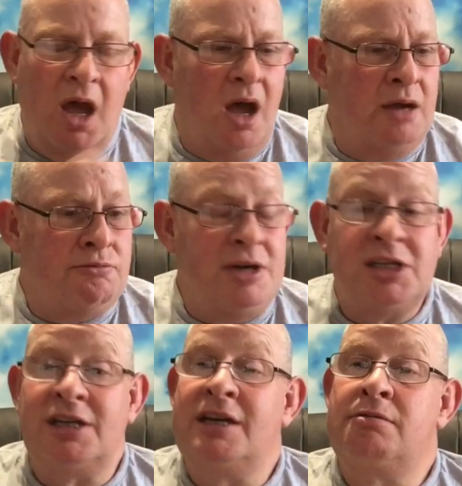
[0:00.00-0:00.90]
I
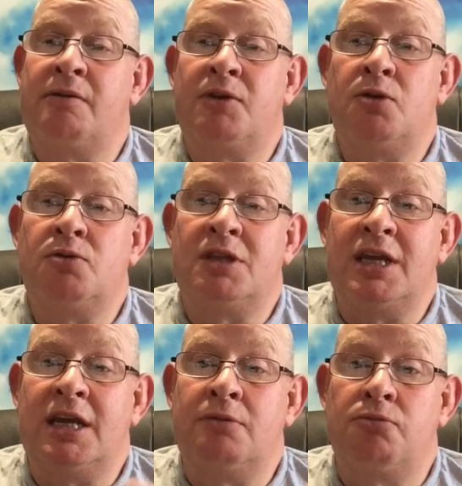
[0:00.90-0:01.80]
recently reviewed
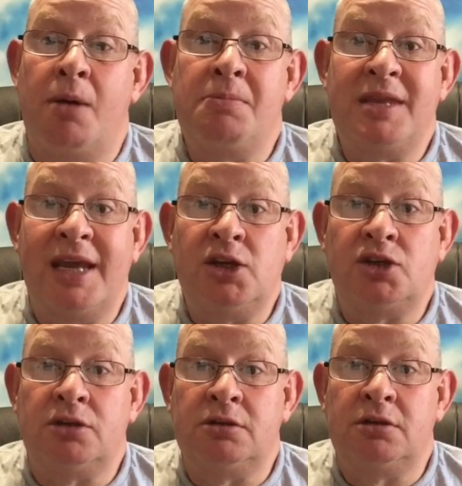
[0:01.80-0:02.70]
the Rum
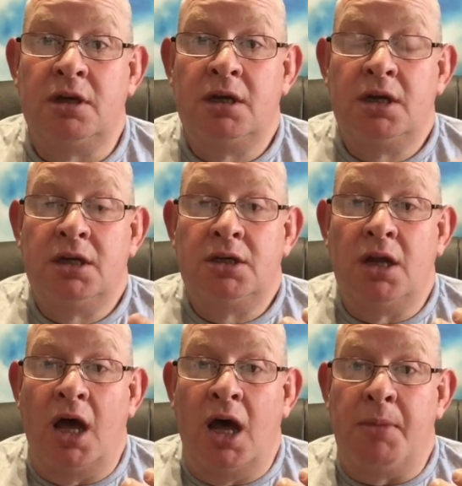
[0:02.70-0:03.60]
Nation
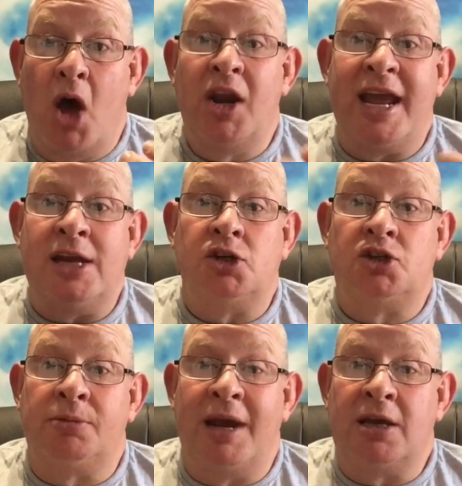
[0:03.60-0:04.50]
unaged
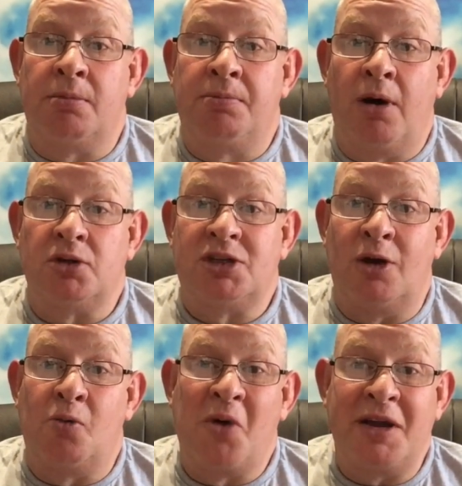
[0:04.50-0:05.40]
Jamaican pot
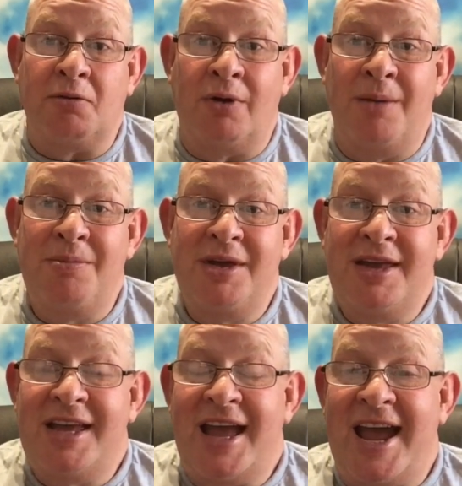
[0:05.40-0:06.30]
still white rum,
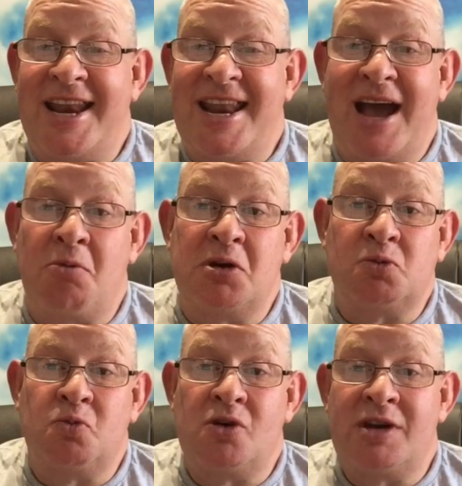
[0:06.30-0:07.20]
and that
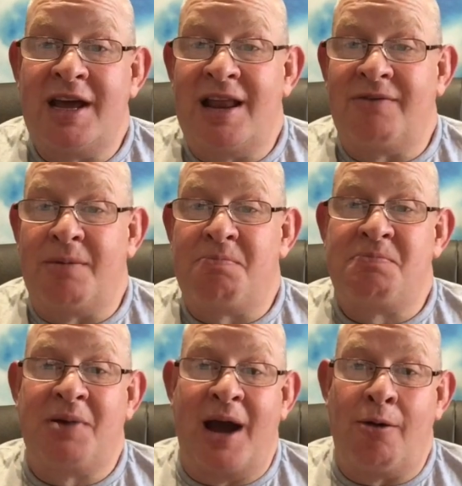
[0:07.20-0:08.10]
was one hell of a
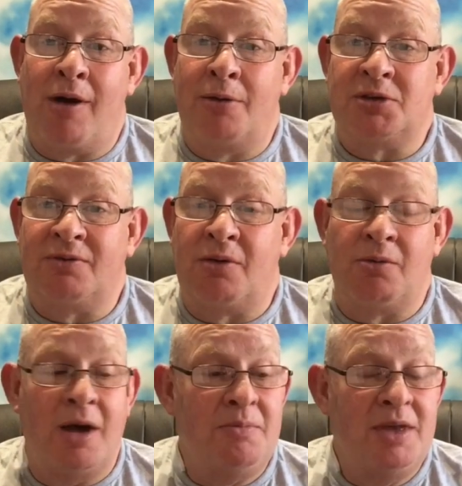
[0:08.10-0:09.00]
powerhouse of a
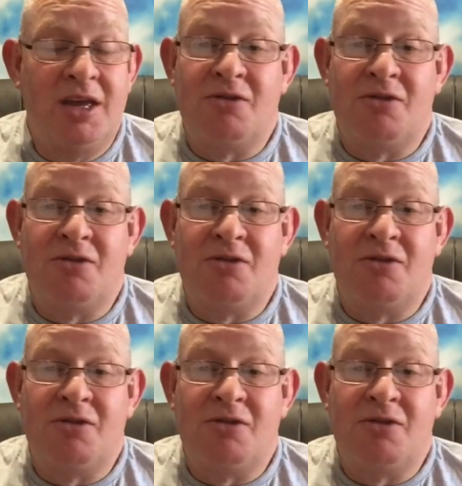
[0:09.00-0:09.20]
rum.